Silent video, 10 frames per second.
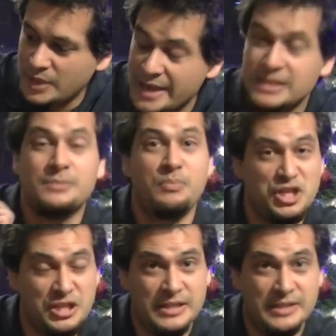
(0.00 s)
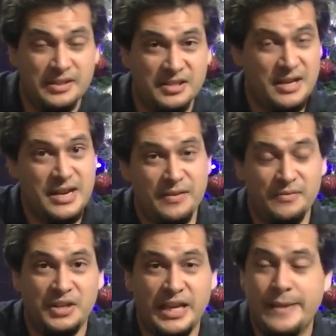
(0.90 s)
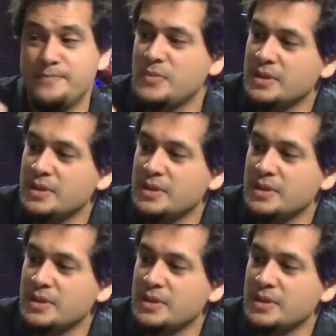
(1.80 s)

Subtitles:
and especially the design of the game,